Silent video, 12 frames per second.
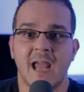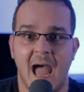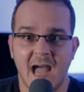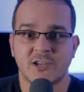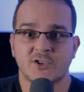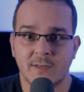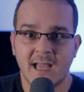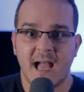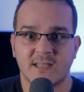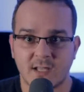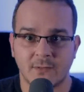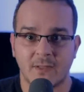actually
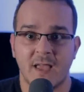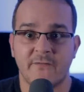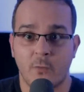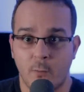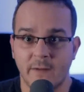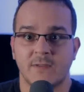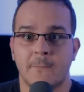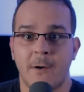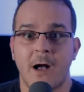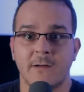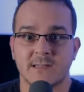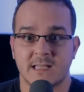had to live with the
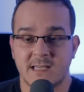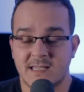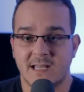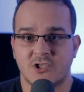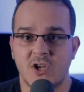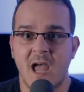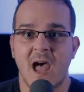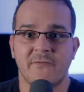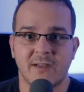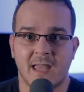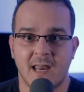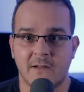policies that she
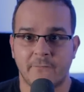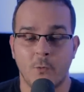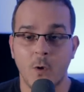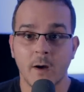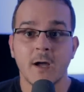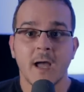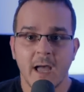advocated for,